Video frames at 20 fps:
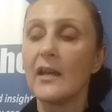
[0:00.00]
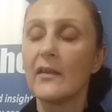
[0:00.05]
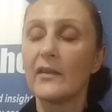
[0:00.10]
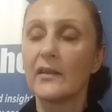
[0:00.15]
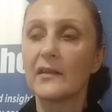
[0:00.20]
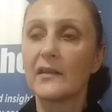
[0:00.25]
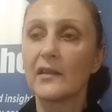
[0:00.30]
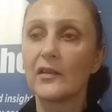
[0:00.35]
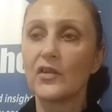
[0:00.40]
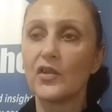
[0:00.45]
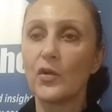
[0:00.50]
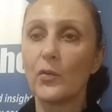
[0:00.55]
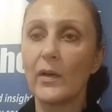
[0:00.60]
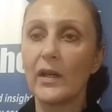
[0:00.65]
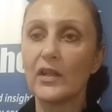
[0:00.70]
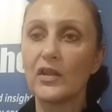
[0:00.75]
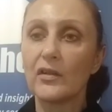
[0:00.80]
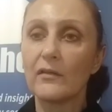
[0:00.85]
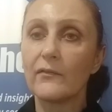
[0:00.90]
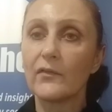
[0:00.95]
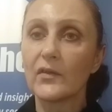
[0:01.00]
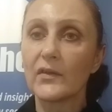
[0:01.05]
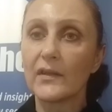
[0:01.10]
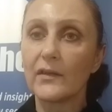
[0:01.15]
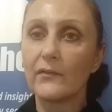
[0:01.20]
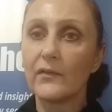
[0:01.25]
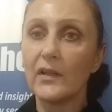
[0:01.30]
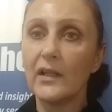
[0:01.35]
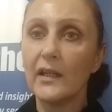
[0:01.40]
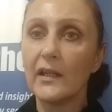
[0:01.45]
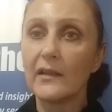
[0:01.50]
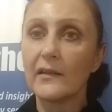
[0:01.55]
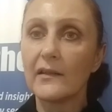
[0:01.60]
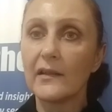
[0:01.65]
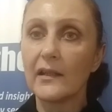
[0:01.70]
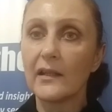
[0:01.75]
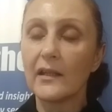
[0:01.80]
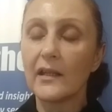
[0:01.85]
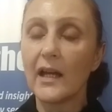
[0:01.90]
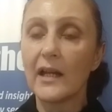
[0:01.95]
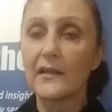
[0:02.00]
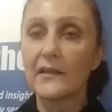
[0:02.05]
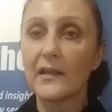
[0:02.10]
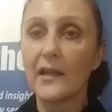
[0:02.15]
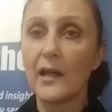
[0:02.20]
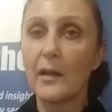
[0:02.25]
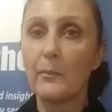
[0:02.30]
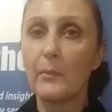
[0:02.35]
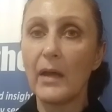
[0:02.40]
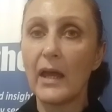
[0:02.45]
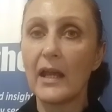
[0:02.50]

the situation for civilians in Gaza,